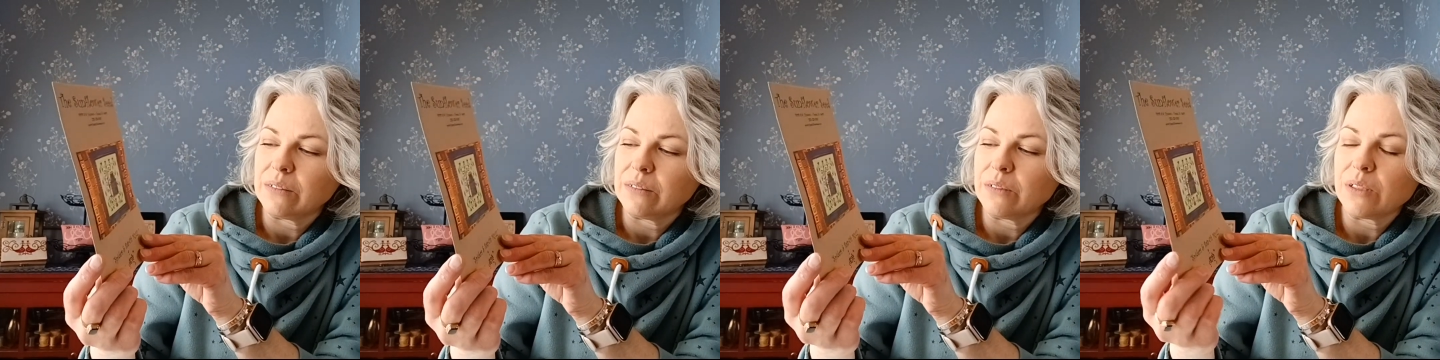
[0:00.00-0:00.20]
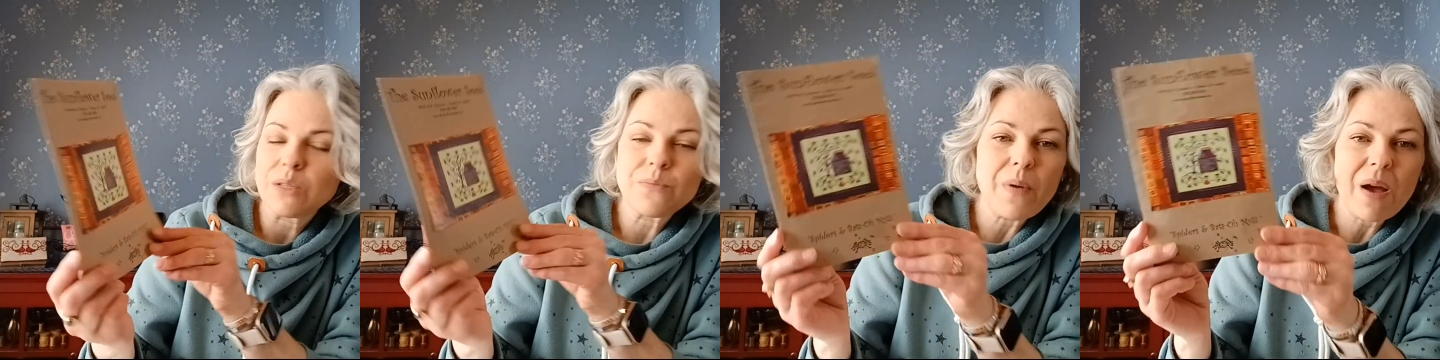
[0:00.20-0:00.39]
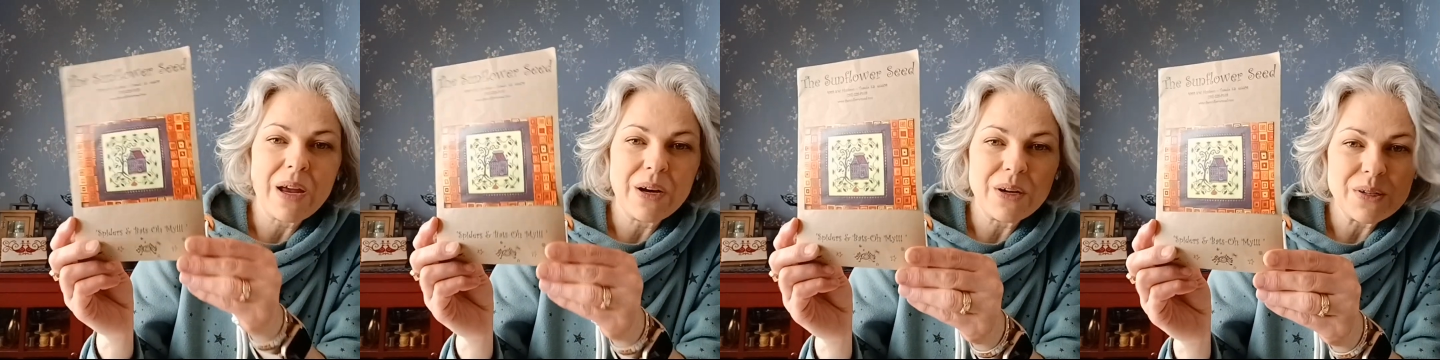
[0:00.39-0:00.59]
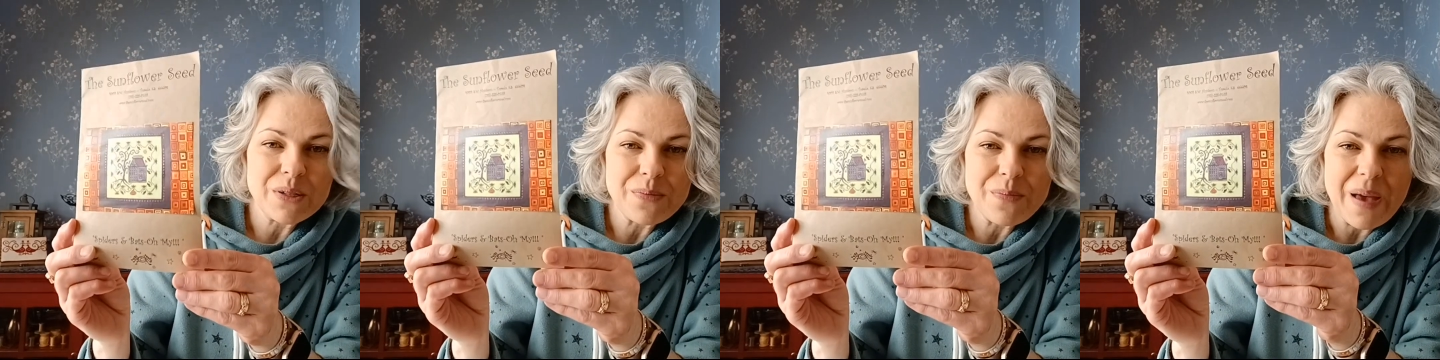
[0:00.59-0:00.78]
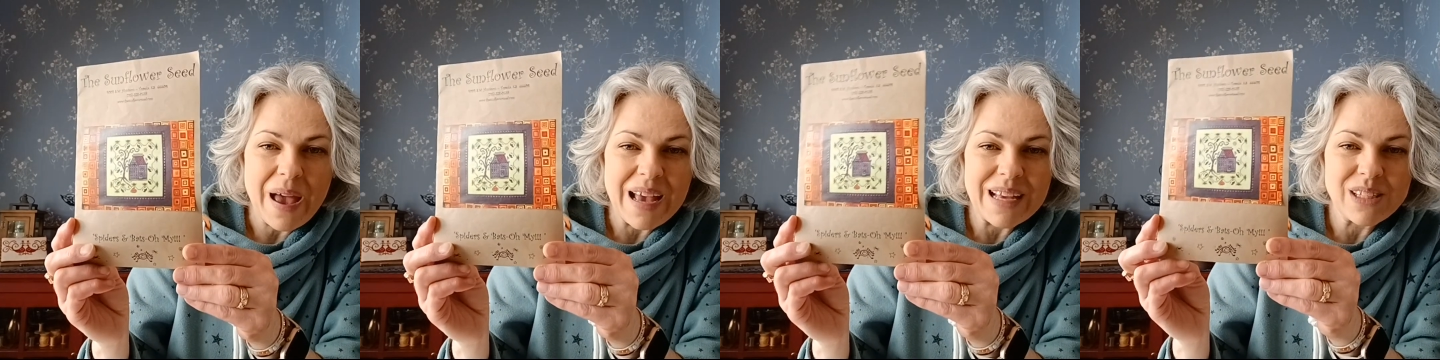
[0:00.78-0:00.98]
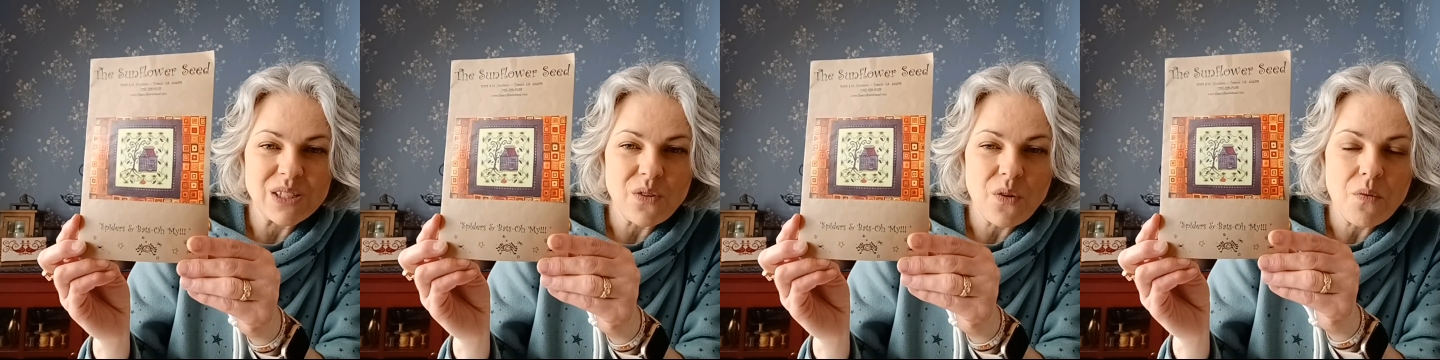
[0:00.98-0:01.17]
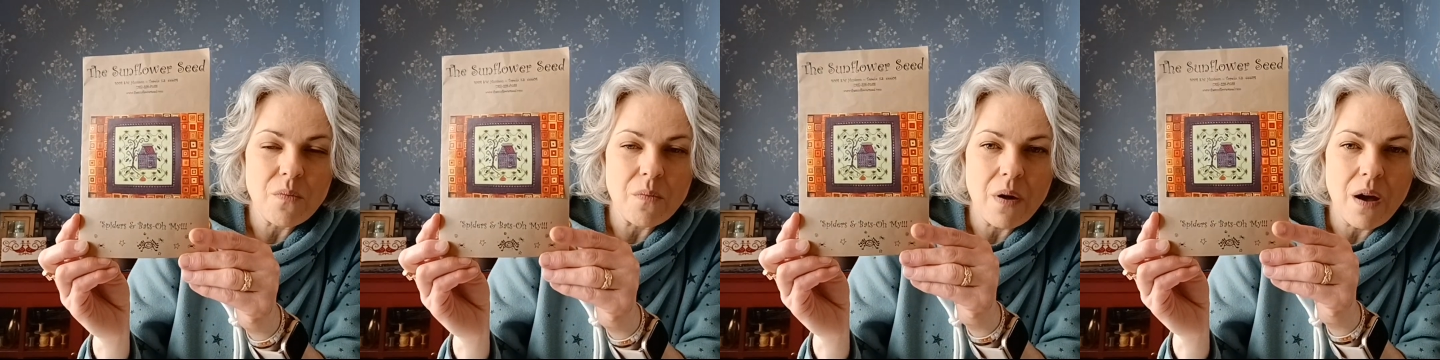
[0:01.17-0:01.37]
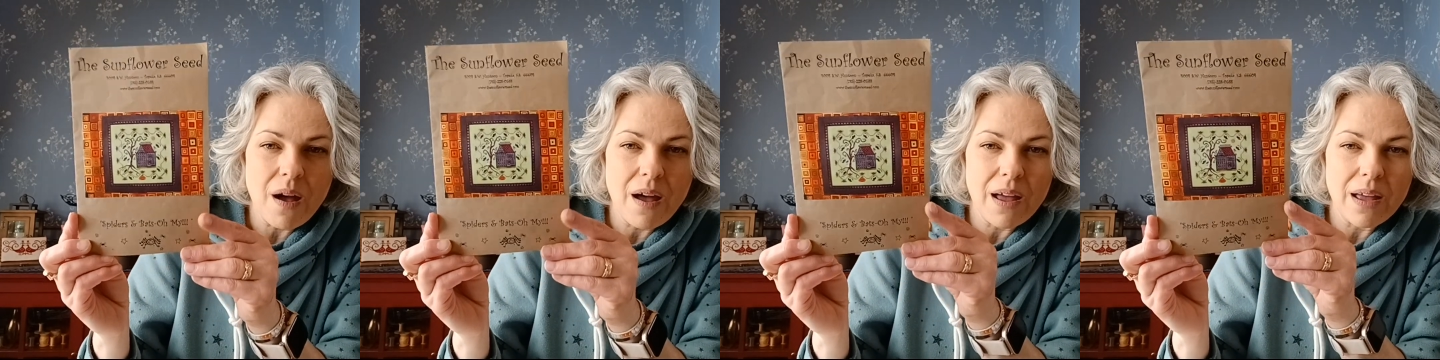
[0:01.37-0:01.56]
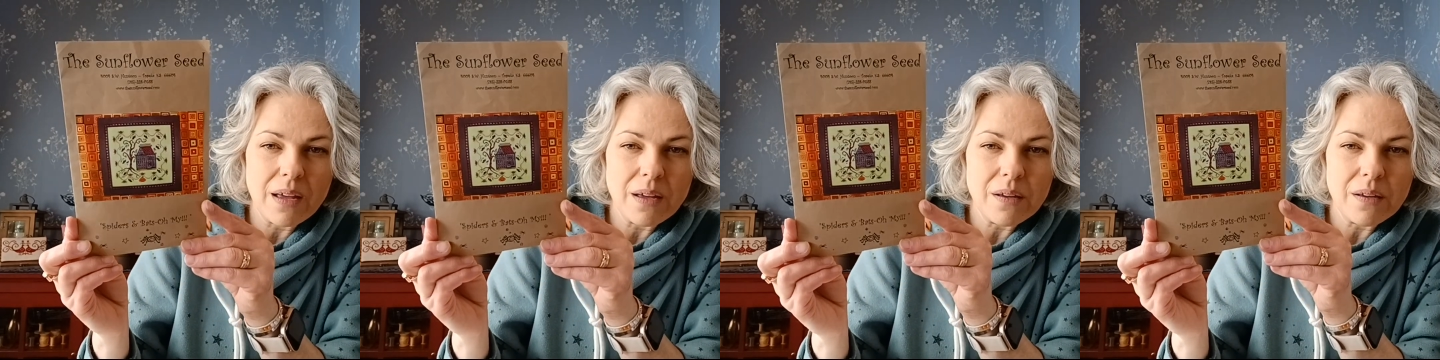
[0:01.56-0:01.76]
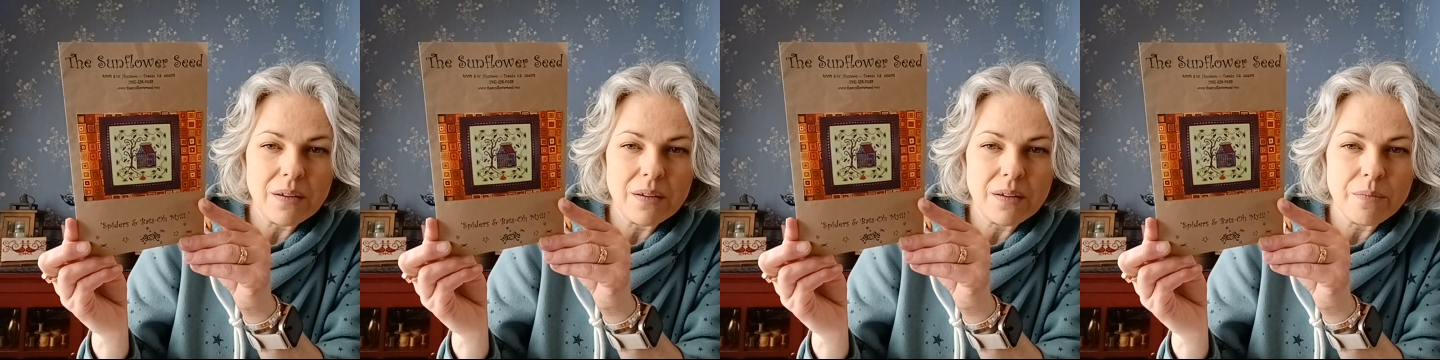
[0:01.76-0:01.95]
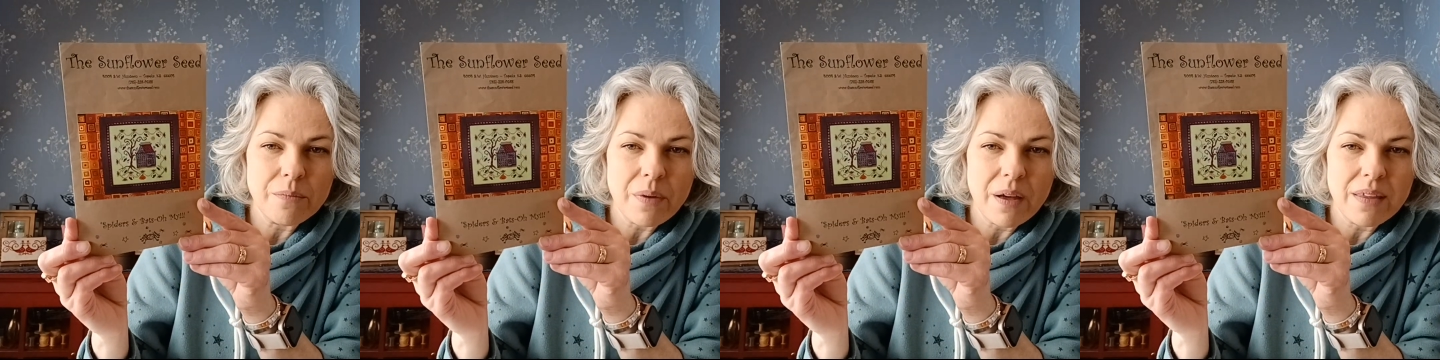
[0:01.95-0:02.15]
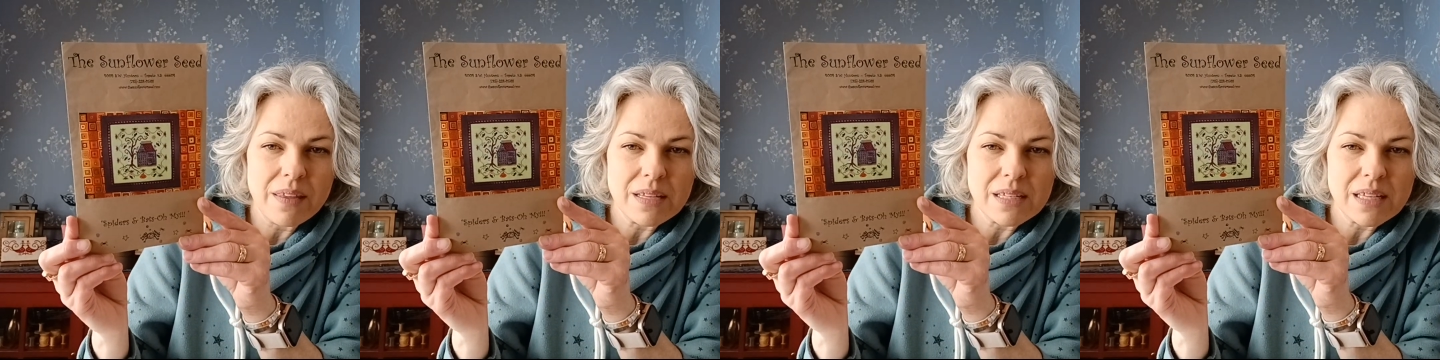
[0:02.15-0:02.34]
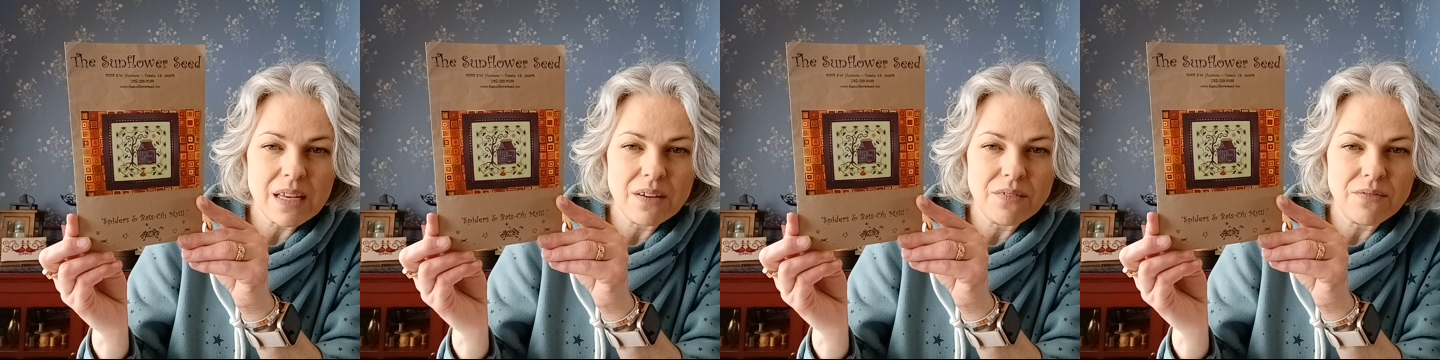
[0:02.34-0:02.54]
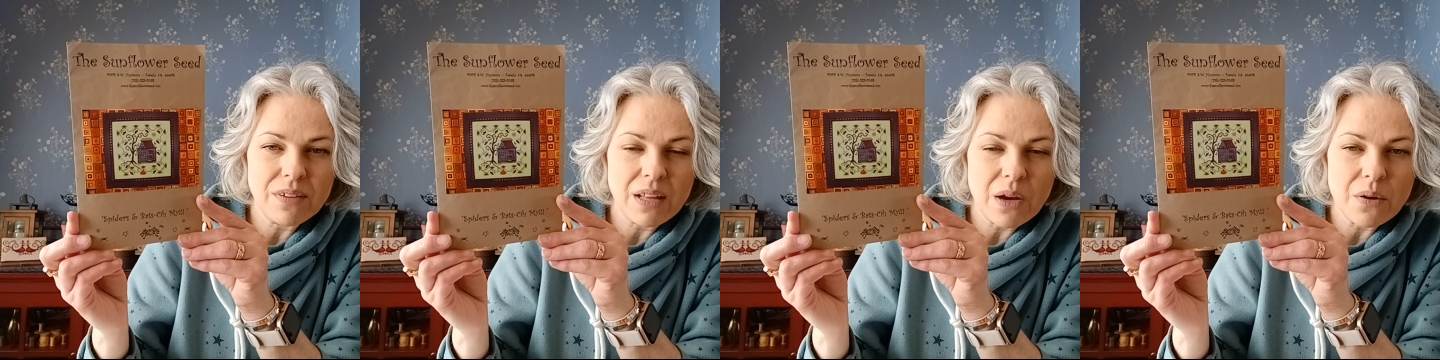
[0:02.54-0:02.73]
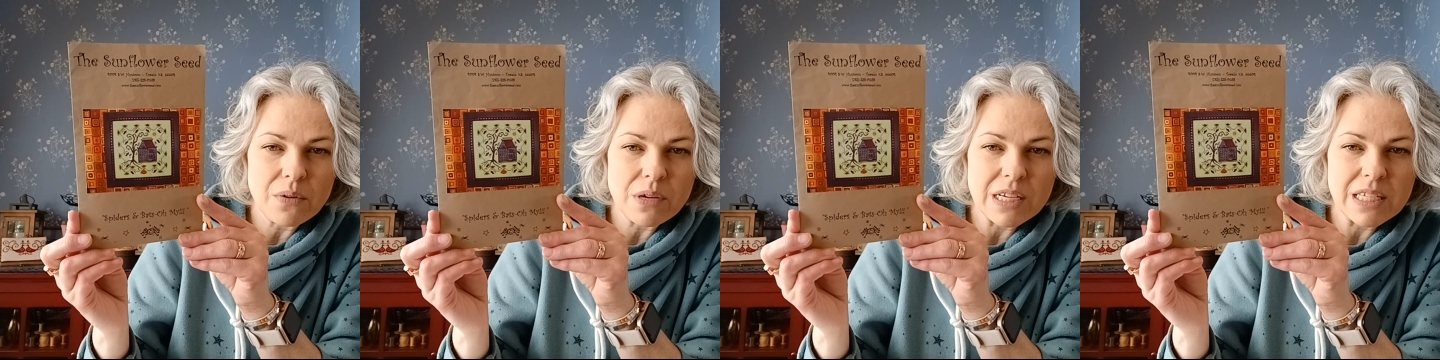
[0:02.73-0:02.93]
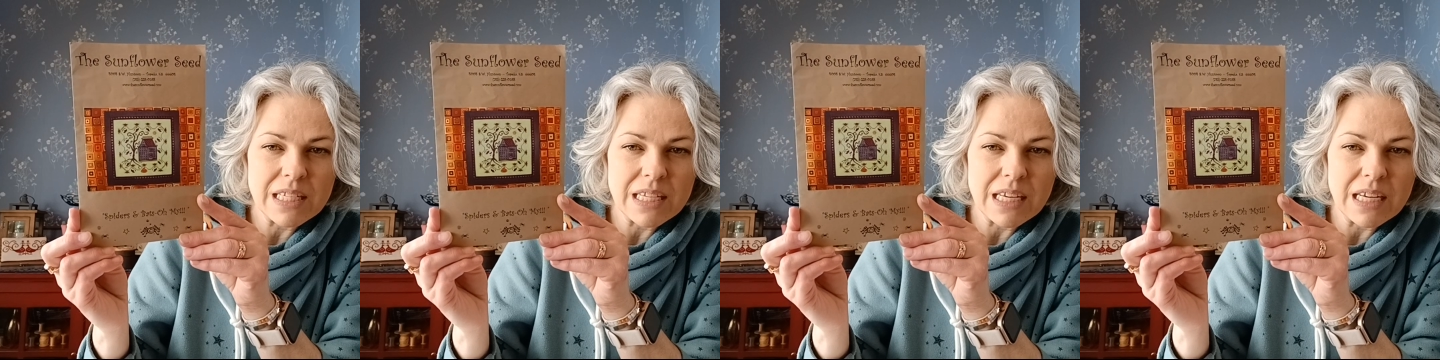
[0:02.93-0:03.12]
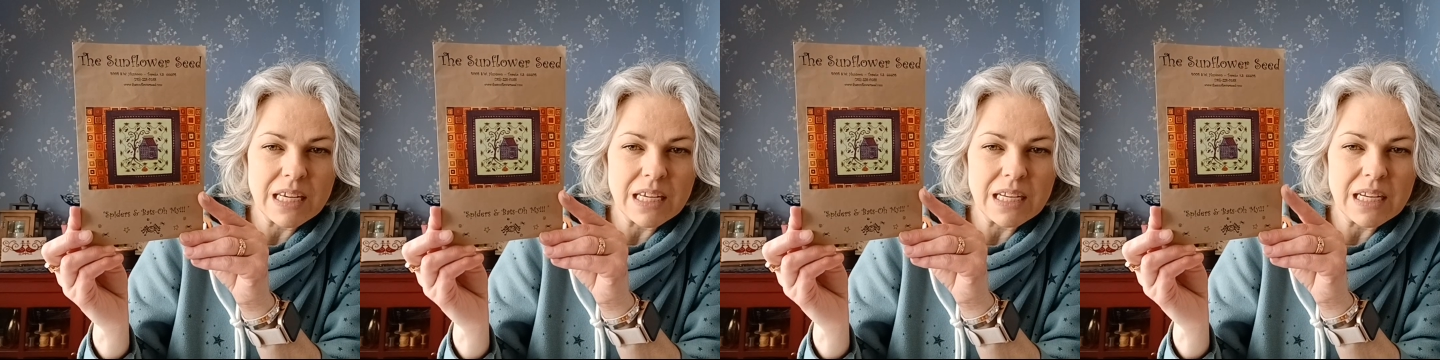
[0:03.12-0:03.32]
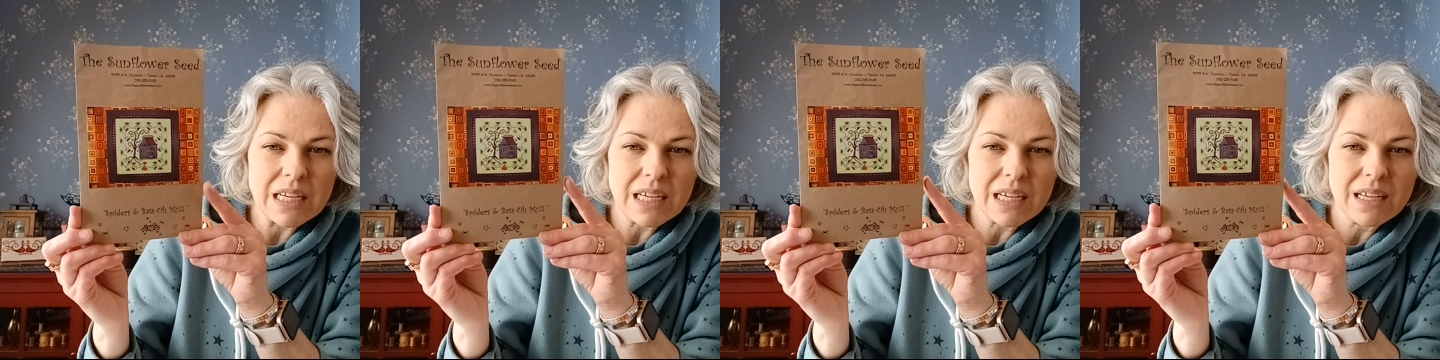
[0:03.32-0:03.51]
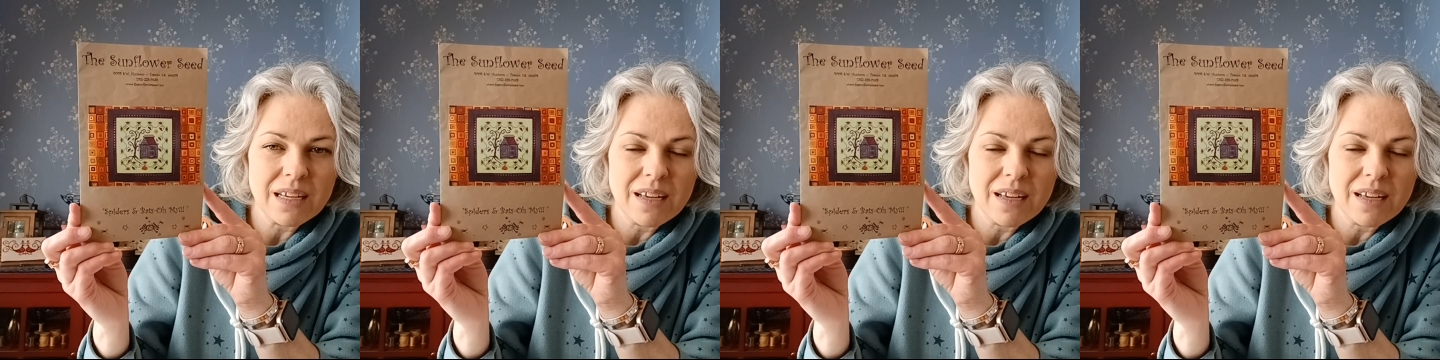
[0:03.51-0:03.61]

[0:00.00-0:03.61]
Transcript: Spiders, Bats, Oh My by the Sunflower Seed.